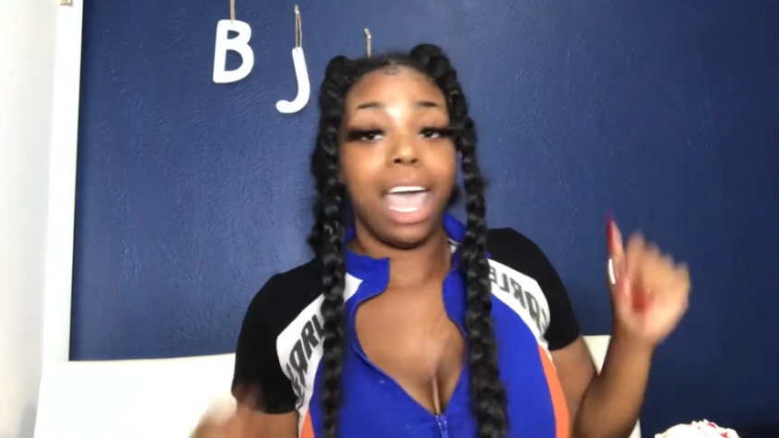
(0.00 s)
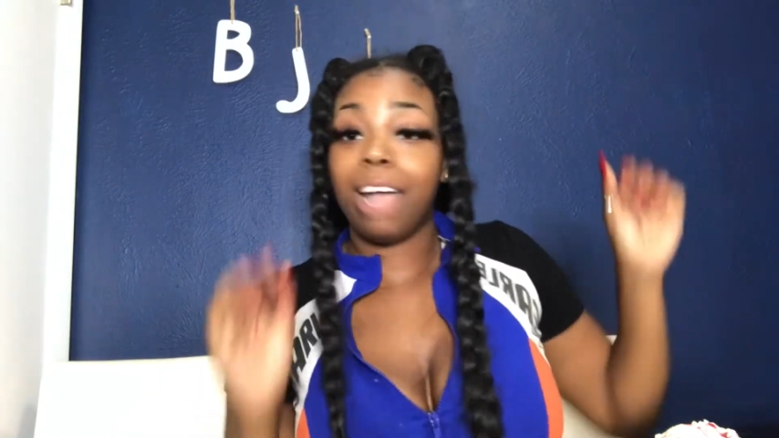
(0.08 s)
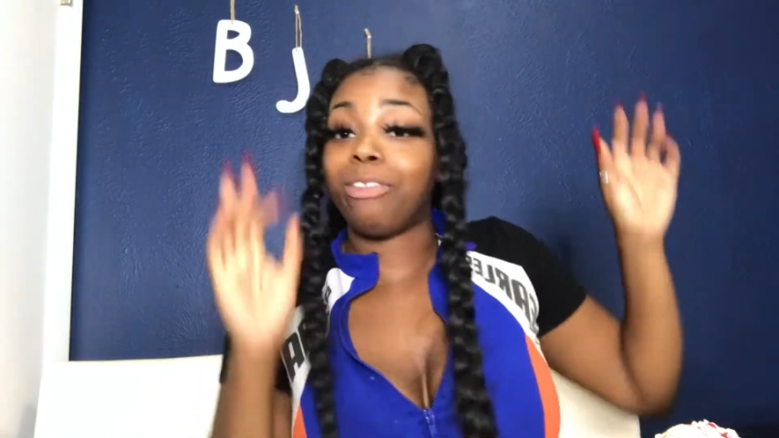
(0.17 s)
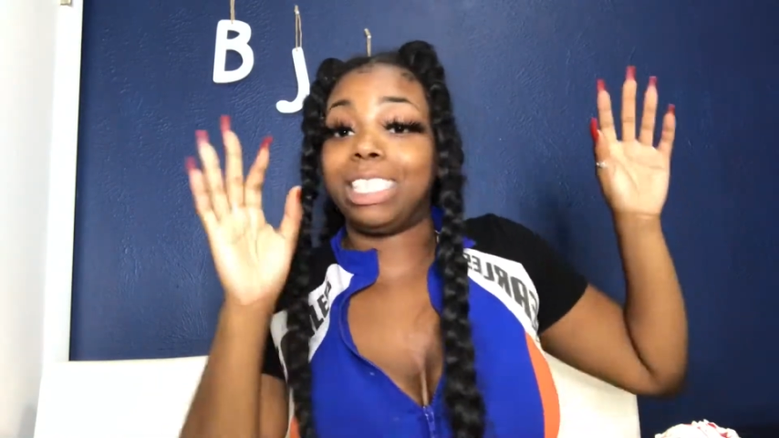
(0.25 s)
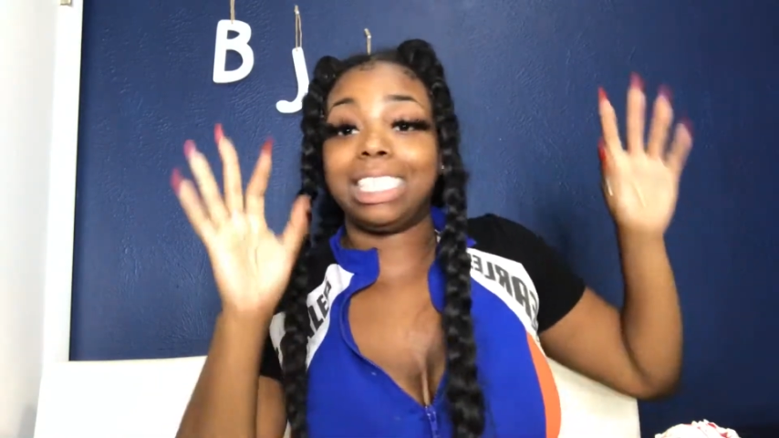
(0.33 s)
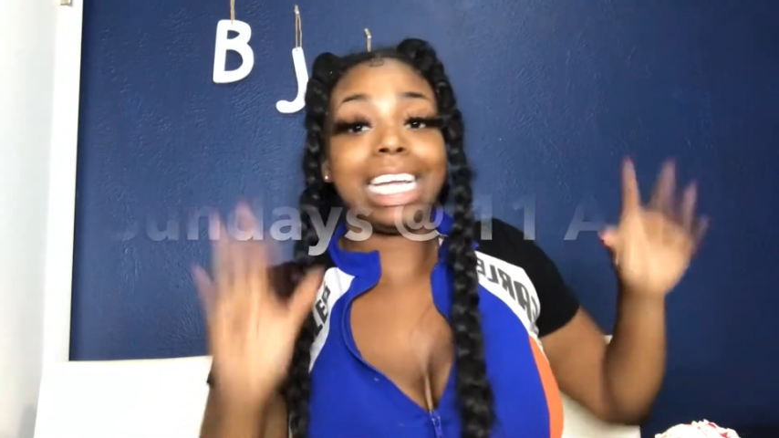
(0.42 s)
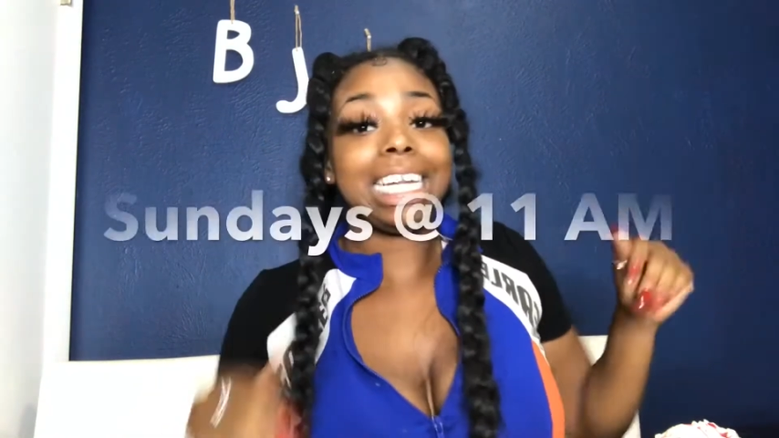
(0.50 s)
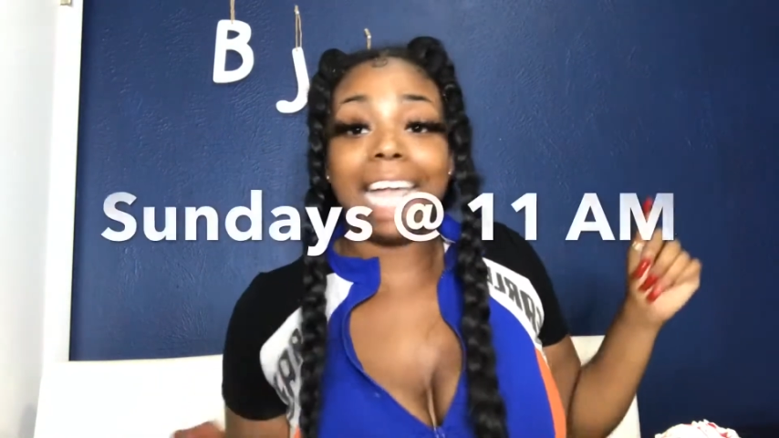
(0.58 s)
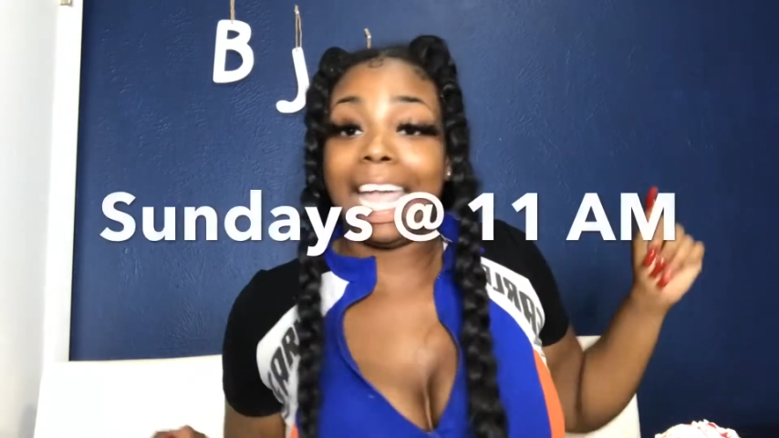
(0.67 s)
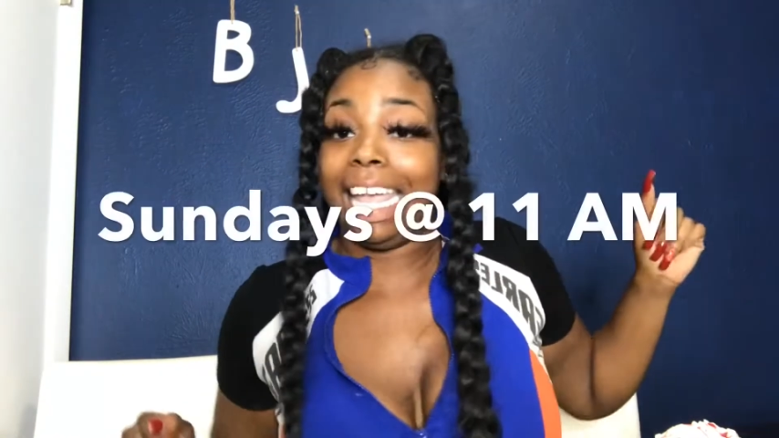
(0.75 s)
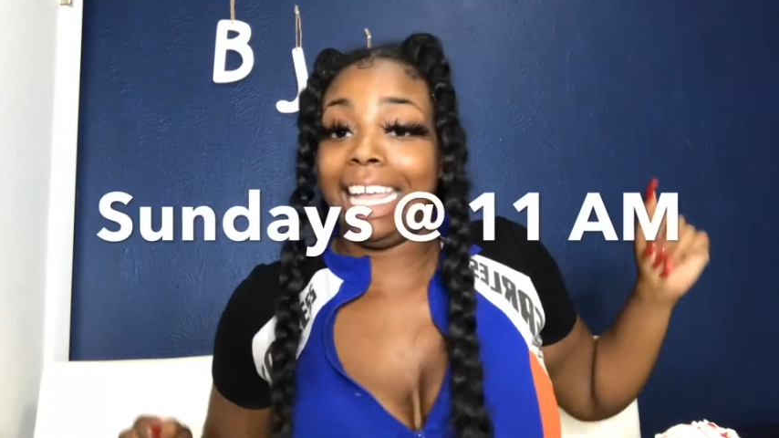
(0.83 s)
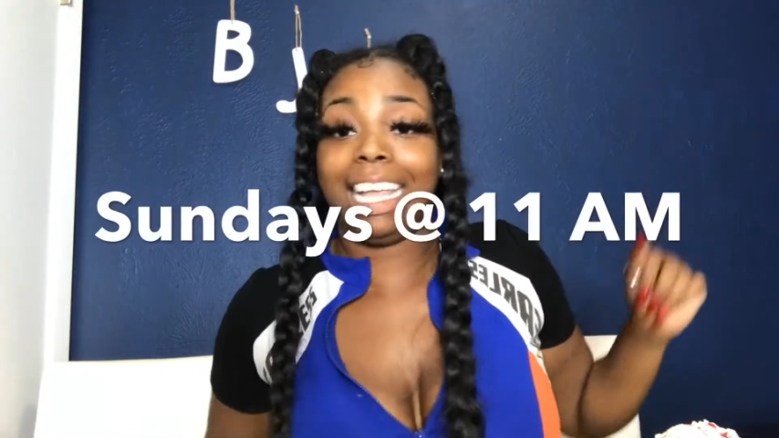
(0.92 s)
every
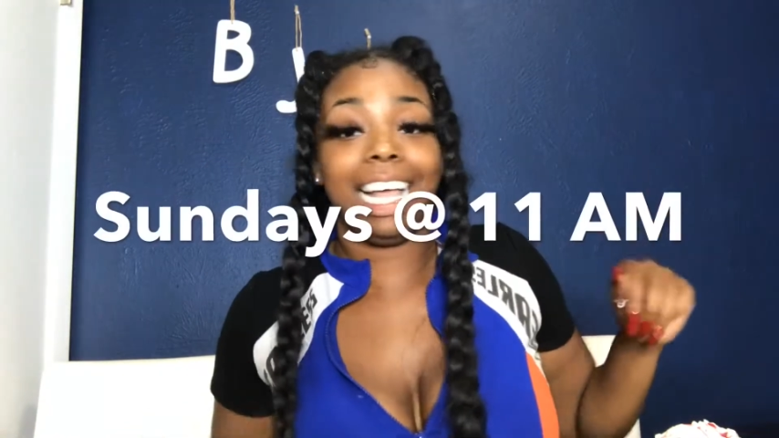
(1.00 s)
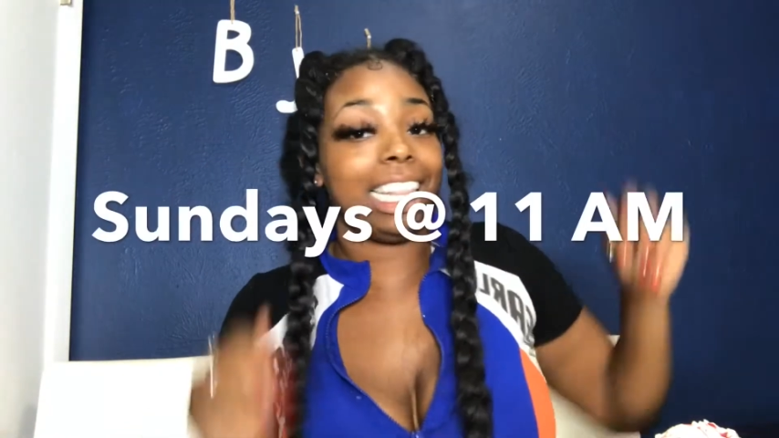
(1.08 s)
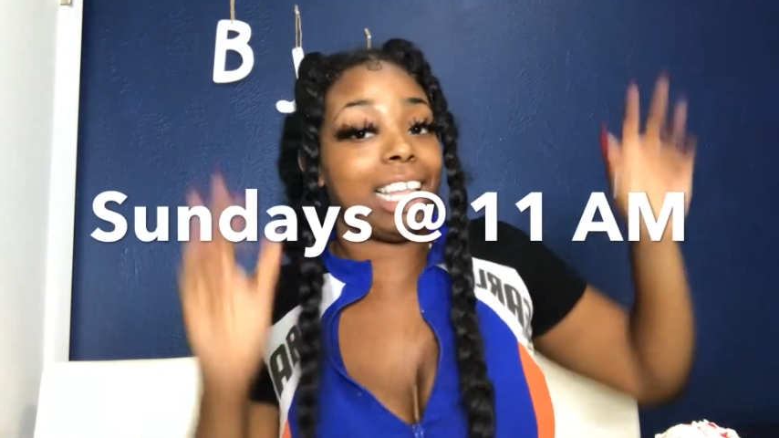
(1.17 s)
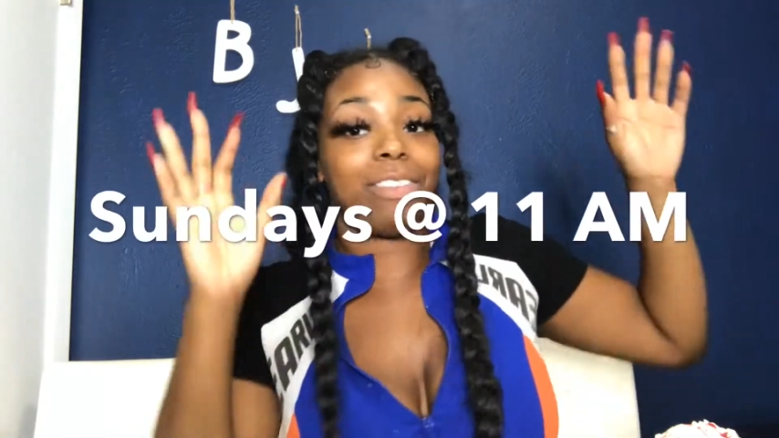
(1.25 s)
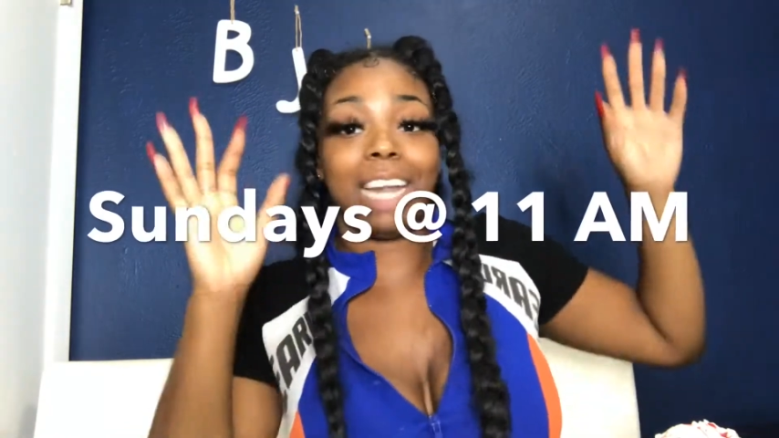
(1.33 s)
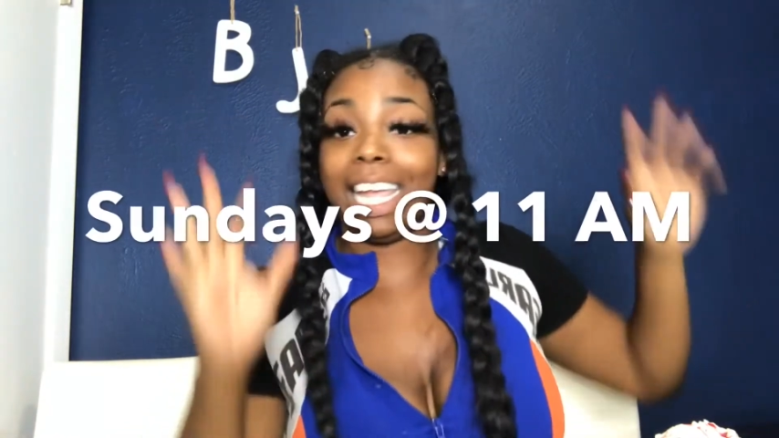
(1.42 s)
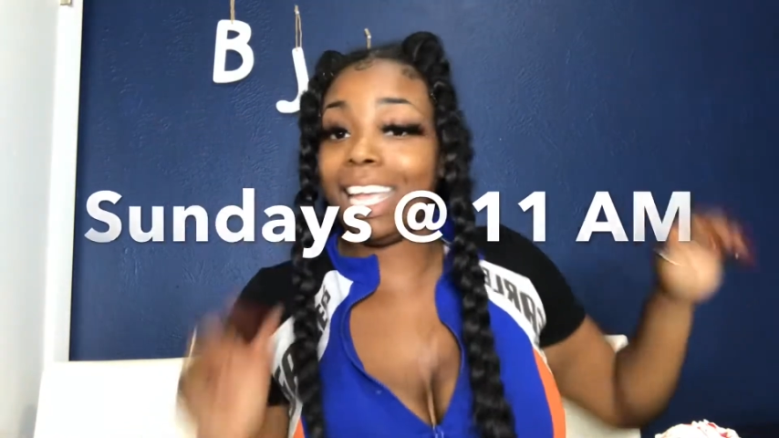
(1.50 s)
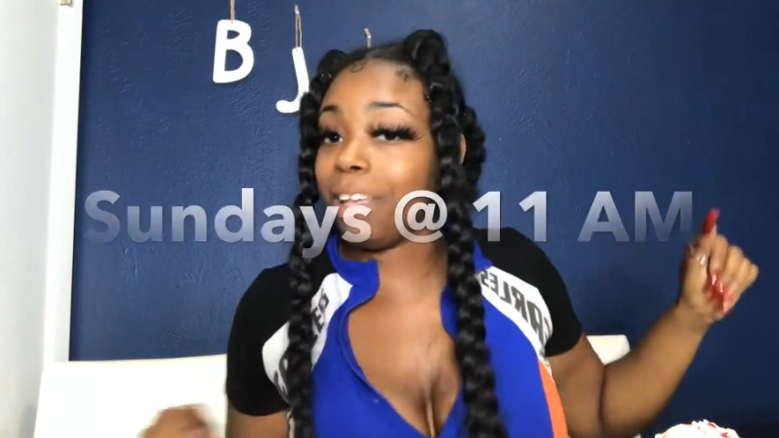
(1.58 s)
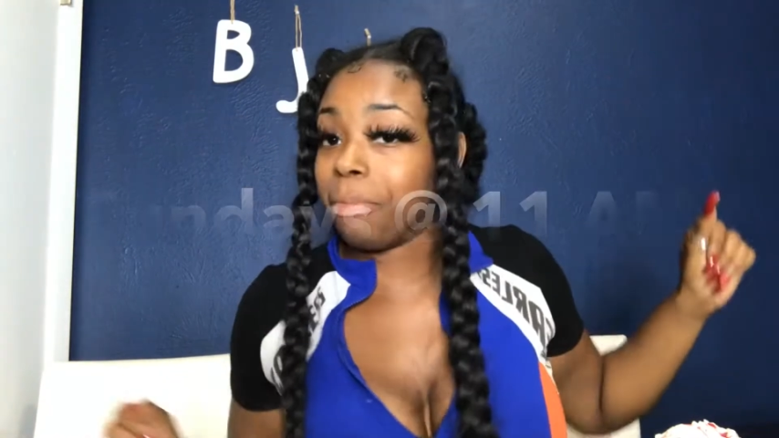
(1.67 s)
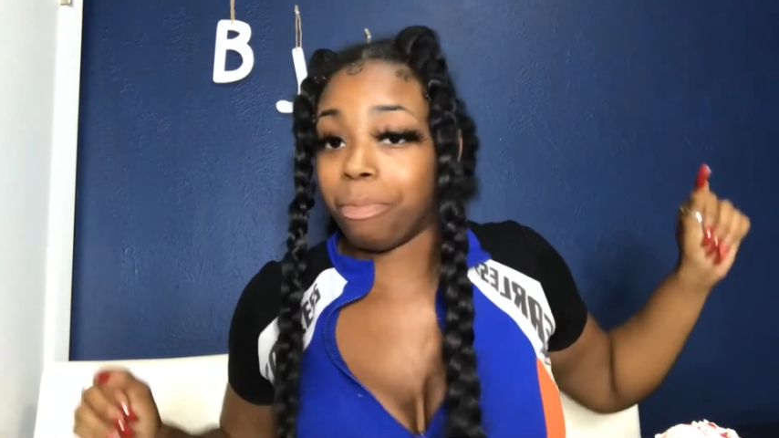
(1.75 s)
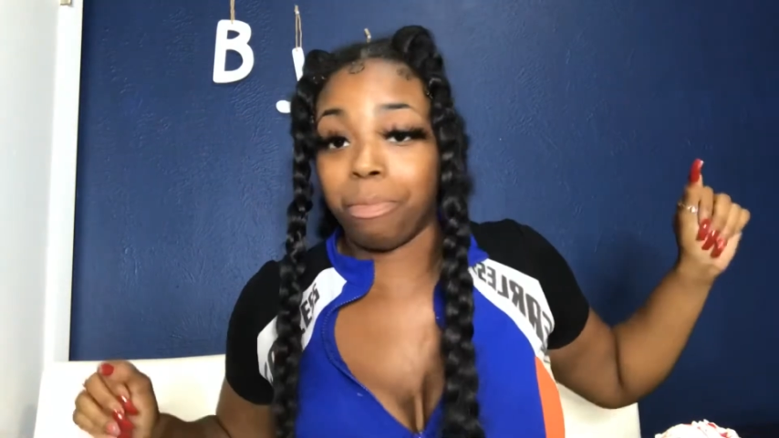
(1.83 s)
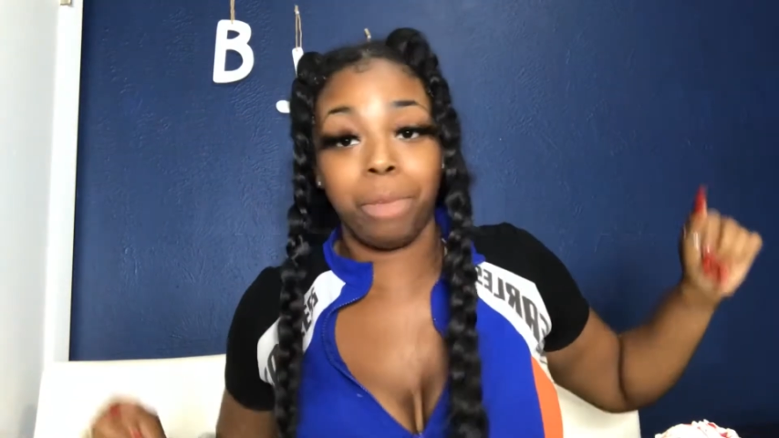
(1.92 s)
Sunday, 11 a.m.